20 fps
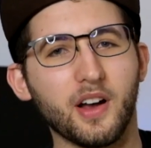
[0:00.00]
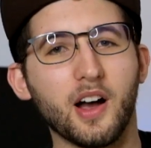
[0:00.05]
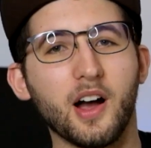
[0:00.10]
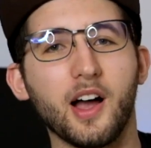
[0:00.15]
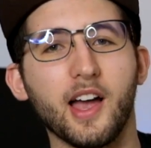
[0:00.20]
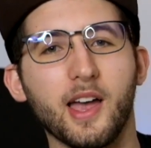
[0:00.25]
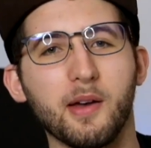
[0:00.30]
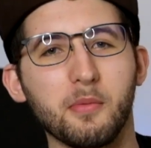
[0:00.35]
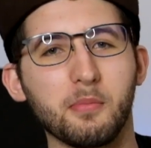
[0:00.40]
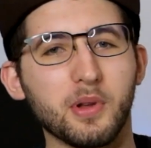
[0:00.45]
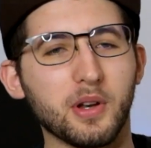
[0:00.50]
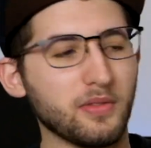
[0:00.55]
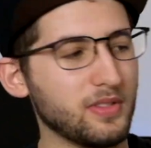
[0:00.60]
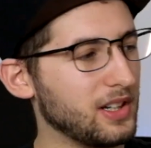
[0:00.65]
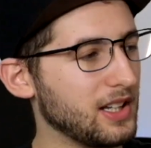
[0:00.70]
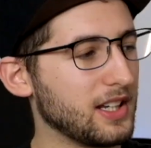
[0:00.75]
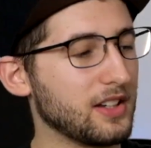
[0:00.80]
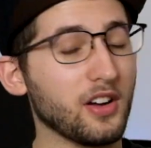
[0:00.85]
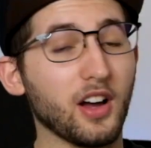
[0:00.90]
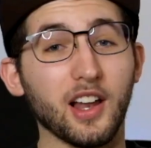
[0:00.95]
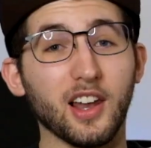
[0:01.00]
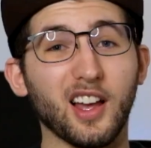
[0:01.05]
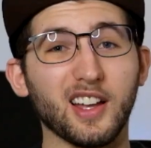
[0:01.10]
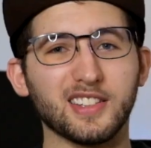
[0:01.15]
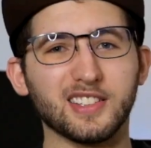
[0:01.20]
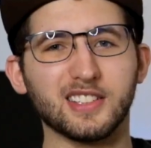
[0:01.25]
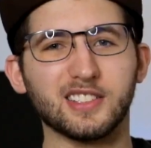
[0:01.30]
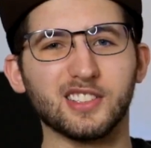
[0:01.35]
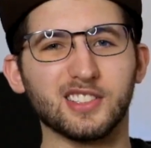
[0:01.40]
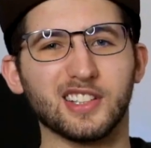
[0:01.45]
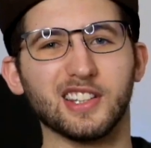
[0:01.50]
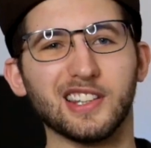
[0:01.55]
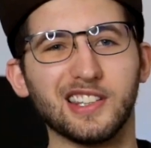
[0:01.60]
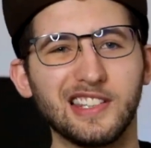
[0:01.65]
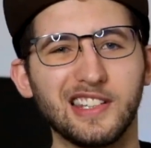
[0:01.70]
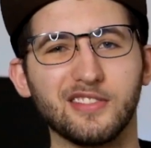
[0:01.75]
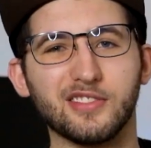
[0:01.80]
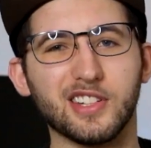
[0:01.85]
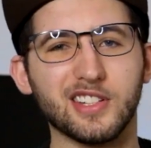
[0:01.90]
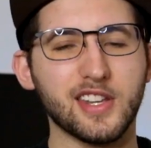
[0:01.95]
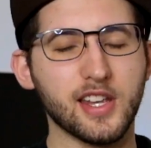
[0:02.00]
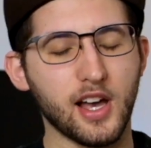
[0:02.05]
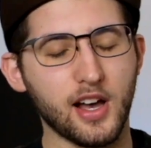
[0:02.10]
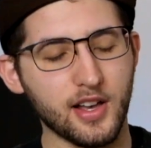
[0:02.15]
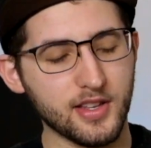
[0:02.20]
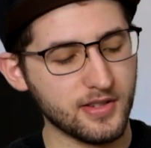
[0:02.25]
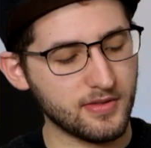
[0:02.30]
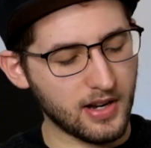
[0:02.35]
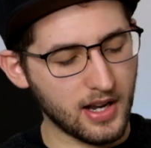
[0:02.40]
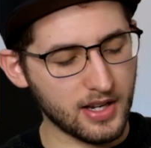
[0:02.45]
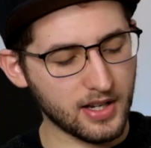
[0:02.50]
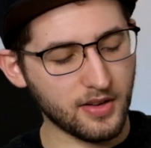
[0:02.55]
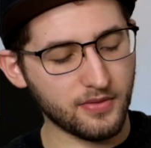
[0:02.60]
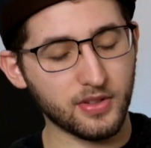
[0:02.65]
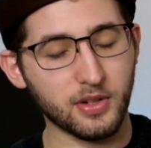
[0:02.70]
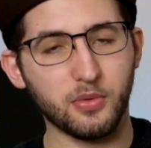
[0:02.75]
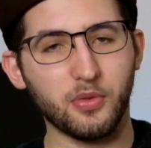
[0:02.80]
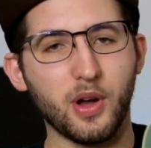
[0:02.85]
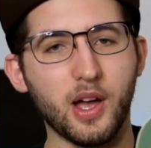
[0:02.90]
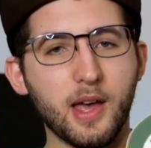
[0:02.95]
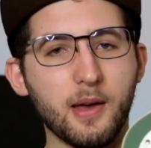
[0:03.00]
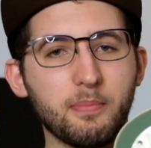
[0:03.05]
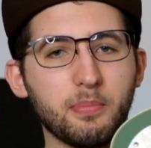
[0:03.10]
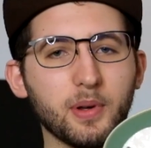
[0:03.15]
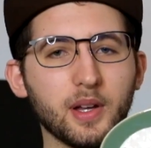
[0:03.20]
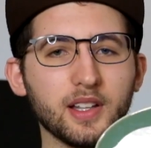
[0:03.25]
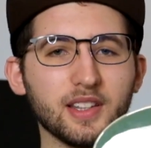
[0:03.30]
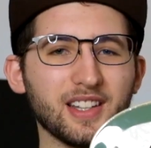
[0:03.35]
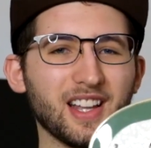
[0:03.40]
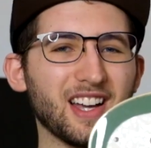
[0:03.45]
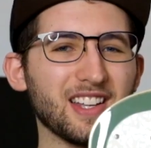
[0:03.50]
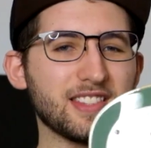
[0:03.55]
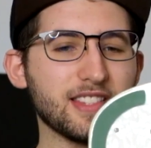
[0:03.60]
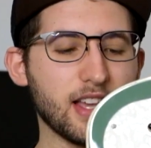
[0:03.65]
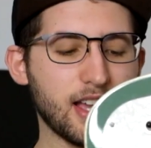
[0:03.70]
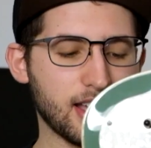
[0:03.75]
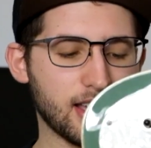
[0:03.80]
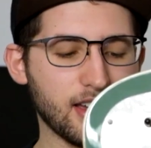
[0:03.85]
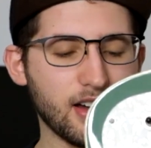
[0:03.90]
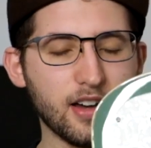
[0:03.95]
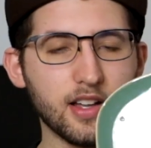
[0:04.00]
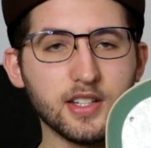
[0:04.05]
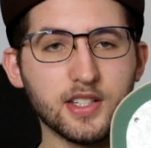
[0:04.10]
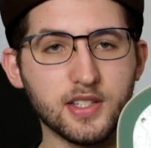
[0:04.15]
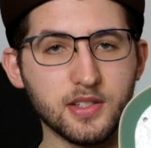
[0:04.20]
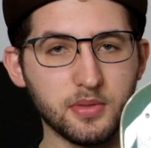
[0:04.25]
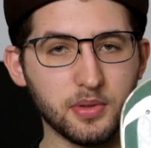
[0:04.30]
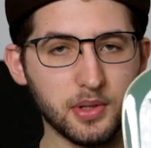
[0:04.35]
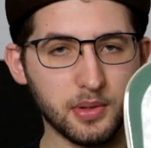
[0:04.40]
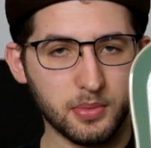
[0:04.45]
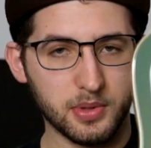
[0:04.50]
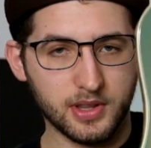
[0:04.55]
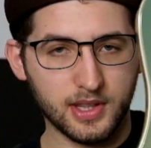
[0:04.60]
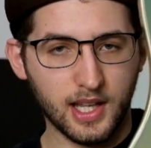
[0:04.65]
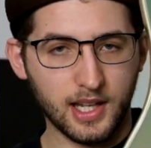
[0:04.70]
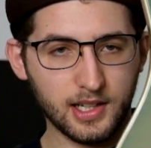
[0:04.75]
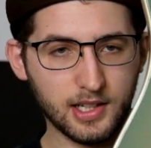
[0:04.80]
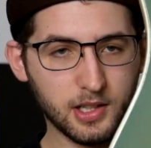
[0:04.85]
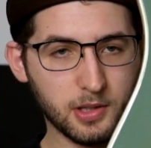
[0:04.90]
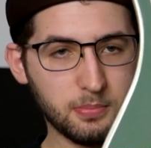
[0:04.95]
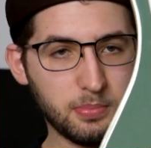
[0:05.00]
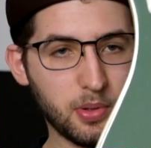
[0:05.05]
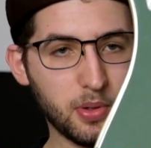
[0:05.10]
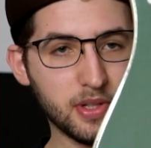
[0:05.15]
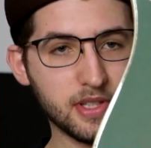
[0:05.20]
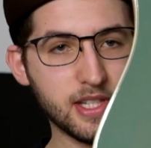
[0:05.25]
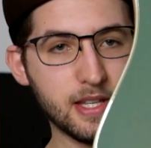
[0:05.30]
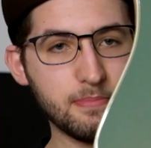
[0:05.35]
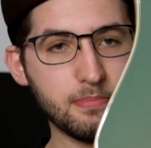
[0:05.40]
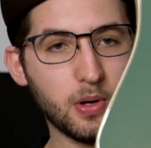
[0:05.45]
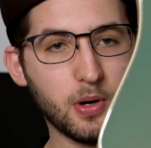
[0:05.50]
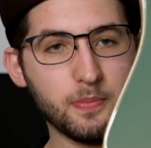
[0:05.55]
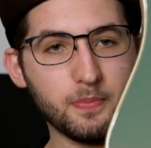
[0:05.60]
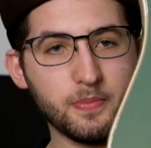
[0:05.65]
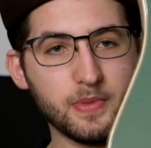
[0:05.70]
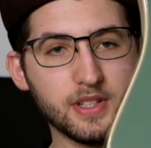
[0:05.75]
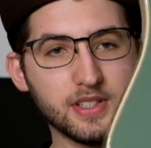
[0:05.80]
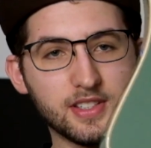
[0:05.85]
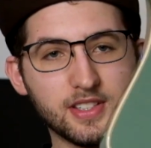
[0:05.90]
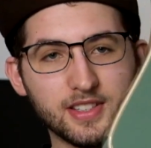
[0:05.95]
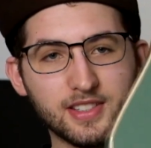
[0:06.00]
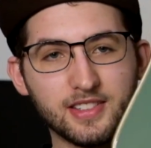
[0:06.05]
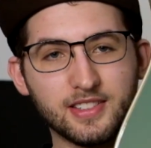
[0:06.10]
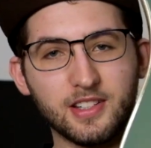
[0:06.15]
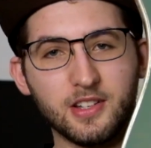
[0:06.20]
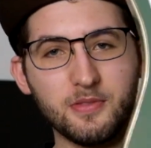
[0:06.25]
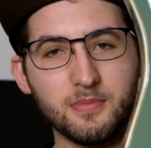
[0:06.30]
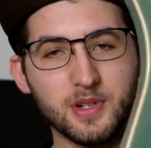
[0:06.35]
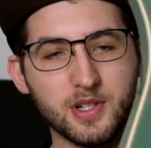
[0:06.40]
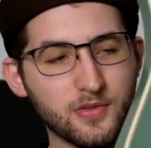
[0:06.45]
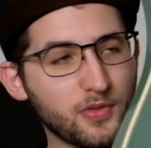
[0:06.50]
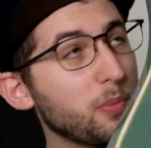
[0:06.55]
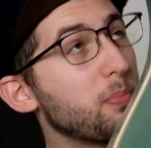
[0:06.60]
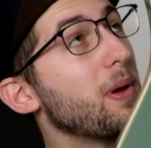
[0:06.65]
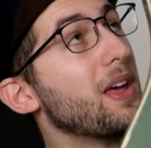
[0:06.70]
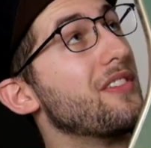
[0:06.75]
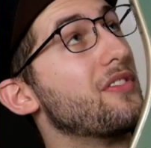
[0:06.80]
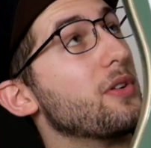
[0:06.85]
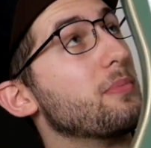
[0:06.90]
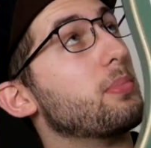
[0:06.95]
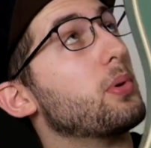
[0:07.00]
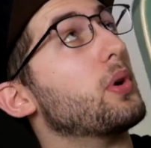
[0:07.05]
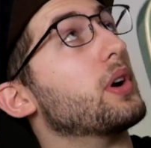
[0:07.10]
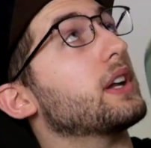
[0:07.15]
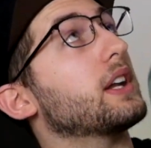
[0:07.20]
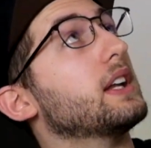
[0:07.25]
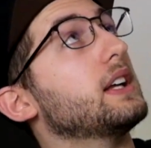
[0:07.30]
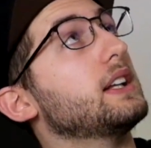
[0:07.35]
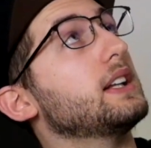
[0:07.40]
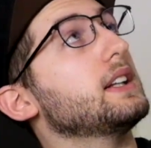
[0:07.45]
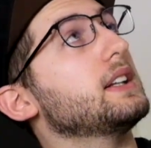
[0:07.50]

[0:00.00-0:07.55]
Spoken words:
I am a bit of a leaner. I like to just leave guitars around everywhere, but I can't do it with that little pointy bottom. It's just too much of a pivot point.